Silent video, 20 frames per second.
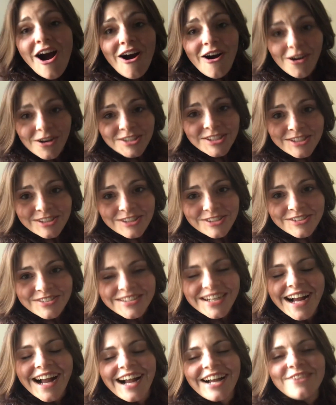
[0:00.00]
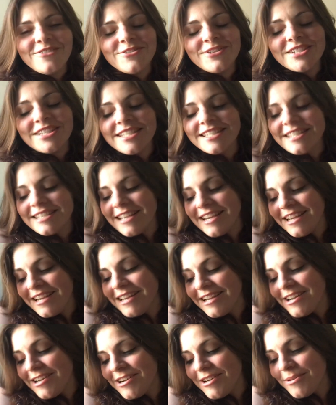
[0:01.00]
Also, I would
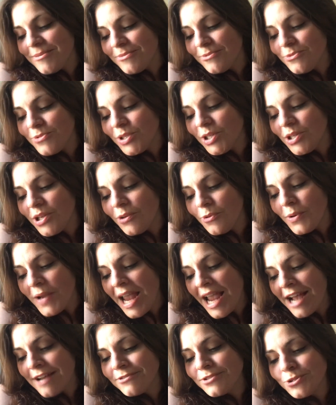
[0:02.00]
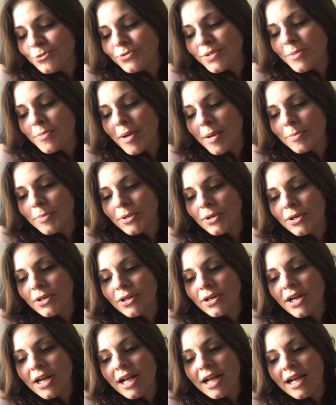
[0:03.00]
say um, we have to
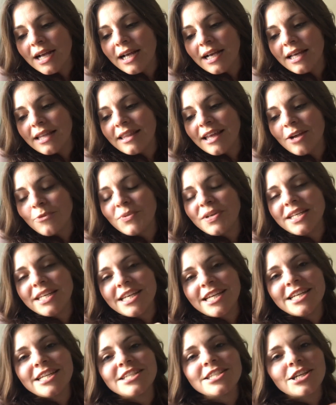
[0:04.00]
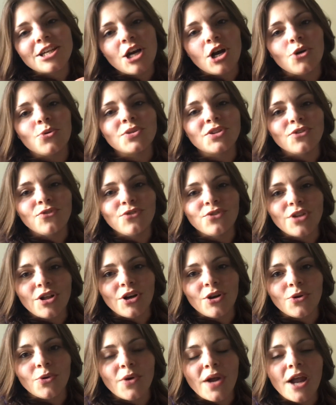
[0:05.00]
remember that we need to go with the
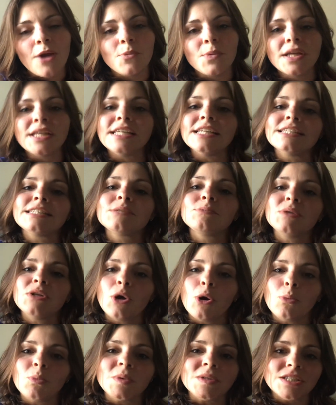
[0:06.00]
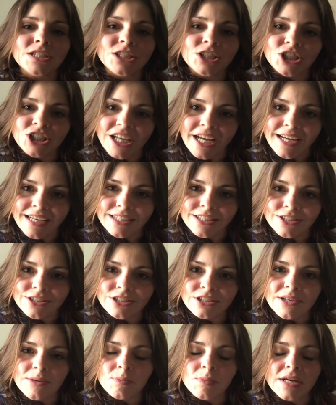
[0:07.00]
flow, and we need to be open to
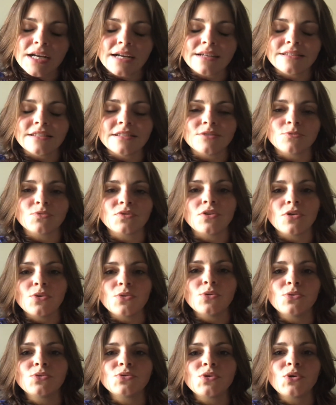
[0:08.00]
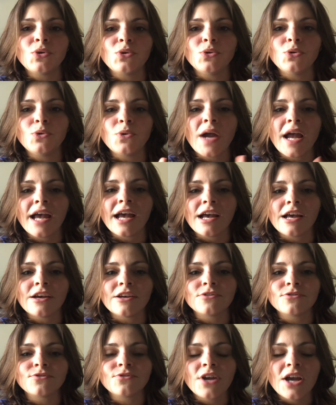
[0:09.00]
change, because it's those who
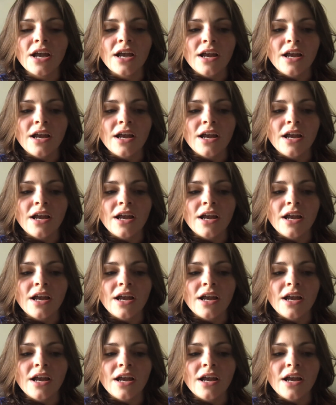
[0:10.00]
have